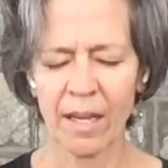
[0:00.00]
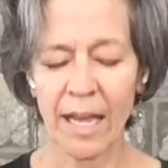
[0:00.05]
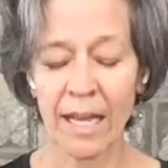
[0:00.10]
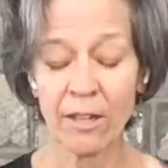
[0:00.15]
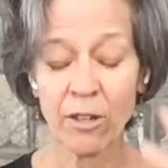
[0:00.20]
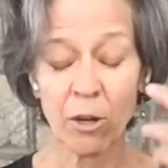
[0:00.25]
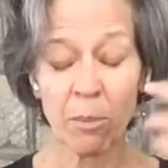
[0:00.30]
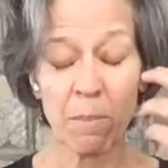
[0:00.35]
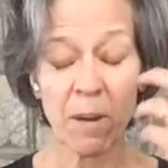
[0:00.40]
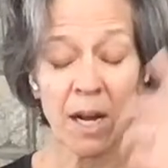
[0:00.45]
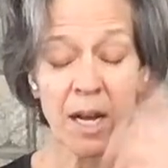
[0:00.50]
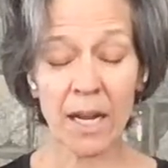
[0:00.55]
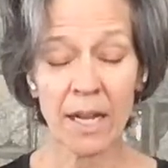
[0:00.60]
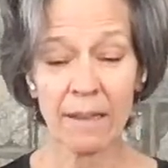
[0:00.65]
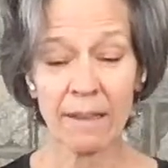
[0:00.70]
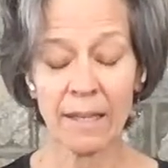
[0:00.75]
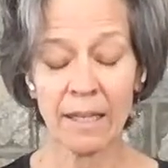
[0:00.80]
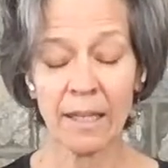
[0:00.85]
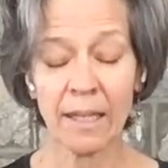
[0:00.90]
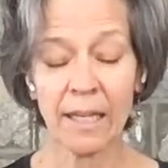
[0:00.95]
and our
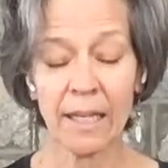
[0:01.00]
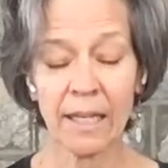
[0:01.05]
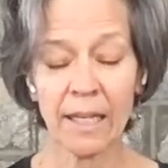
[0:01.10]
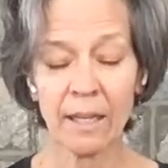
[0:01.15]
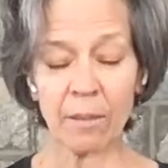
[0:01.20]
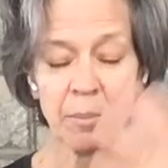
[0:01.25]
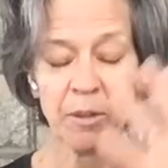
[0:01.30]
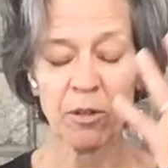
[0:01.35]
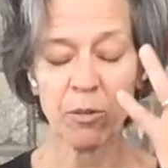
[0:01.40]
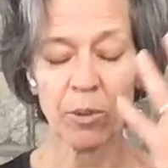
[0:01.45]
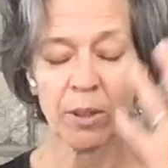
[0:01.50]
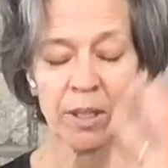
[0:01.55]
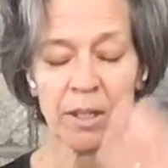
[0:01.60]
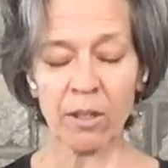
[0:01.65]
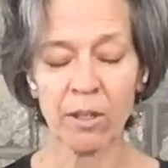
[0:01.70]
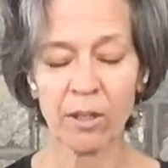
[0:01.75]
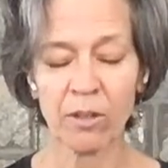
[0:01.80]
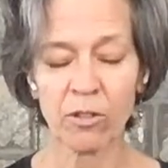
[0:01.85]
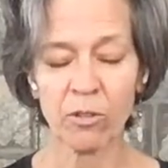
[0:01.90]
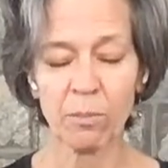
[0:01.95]
mind, the link between
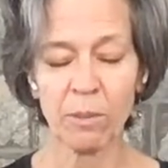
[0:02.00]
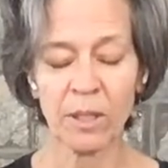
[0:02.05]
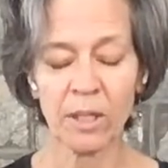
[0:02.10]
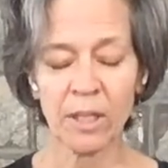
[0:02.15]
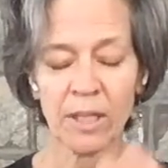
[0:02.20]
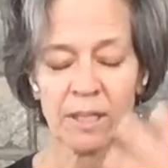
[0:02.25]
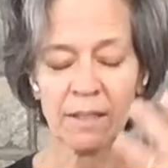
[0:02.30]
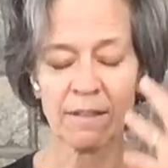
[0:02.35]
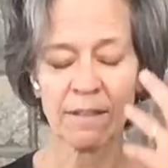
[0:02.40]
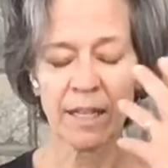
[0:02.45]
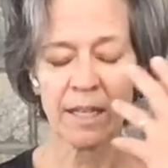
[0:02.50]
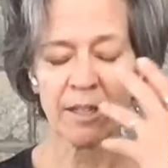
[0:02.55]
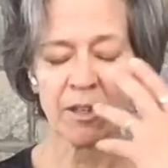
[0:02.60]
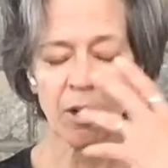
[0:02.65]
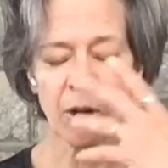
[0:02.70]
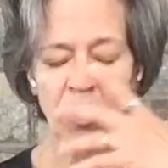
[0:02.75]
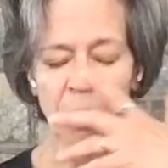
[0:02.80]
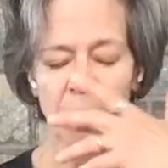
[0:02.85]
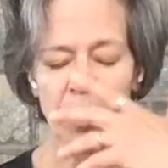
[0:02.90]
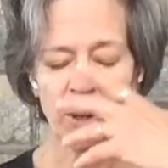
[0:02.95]
our experience and
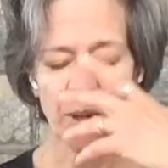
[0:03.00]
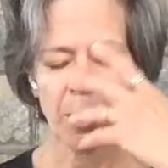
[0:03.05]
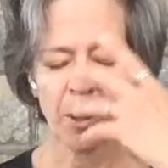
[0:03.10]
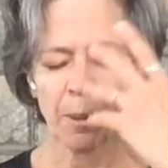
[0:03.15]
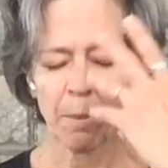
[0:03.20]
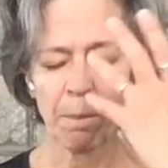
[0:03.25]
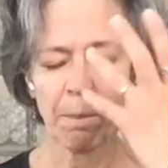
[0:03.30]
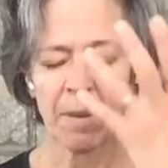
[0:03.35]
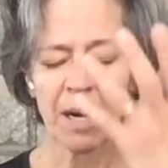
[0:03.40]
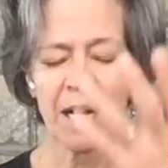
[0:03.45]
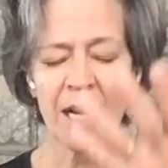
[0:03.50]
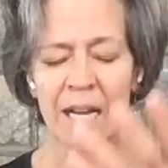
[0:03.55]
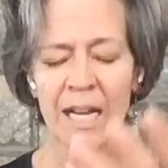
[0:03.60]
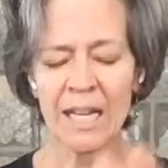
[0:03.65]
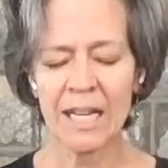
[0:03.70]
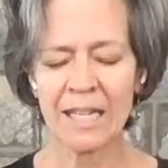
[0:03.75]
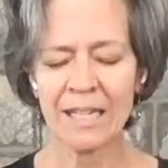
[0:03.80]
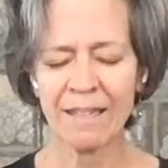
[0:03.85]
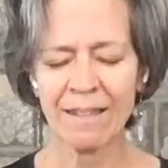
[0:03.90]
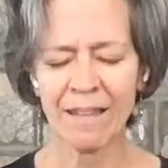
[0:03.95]
our
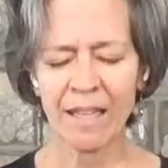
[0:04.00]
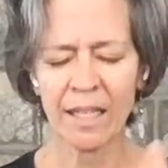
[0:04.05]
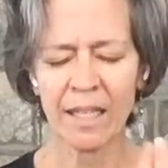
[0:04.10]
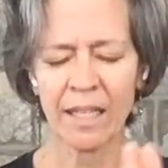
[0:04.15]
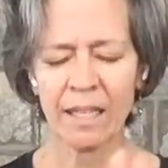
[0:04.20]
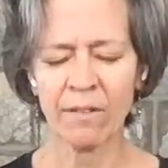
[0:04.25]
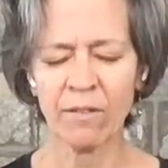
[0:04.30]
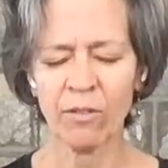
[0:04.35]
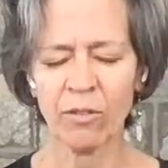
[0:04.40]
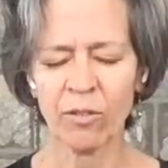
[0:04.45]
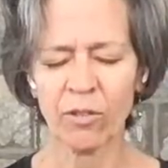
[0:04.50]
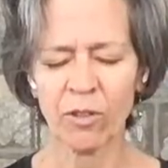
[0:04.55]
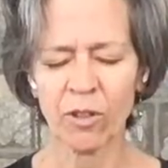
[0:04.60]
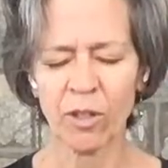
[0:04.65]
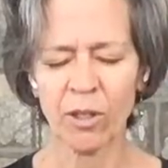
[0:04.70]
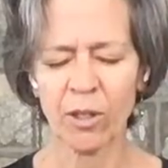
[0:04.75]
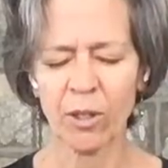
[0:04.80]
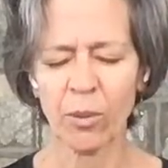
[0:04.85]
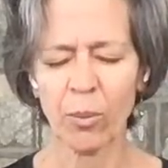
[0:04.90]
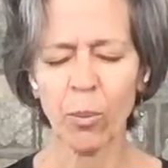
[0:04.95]
mind that gives
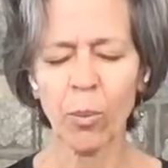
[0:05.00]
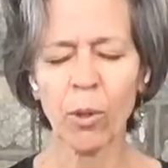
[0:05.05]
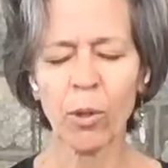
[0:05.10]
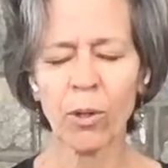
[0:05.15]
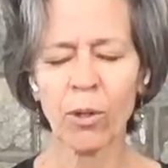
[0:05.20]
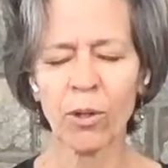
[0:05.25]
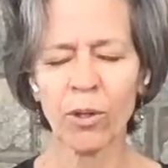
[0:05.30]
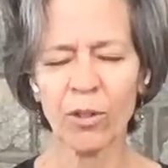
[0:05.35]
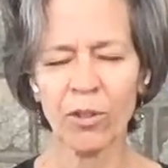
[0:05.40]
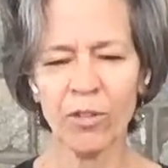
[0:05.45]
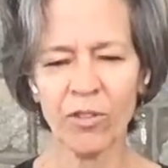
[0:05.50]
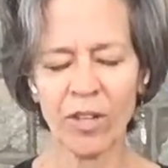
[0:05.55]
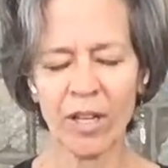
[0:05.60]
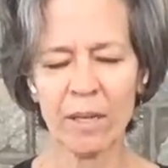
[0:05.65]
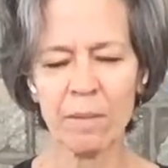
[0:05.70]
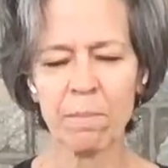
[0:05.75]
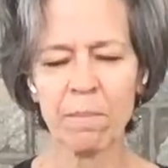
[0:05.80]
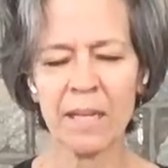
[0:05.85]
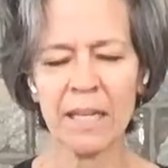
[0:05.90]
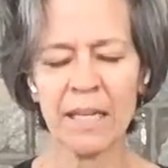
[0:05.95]
words
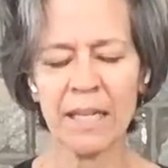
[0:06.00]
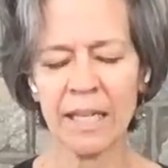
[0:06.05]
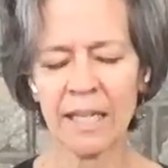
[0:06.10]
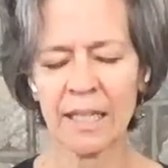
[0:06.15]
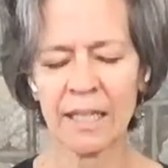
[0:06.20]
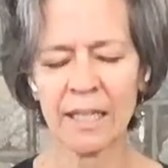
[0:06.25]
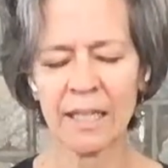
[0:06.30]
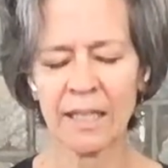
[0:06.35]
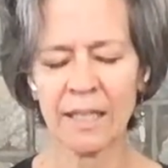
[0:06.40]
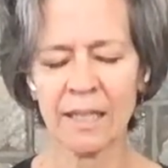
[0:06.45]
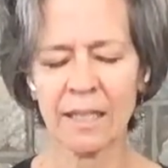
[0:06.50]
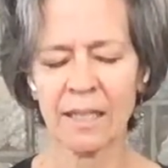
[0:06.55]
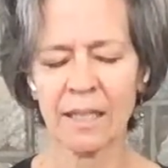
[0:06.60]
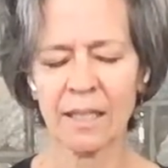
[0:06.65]
and meaning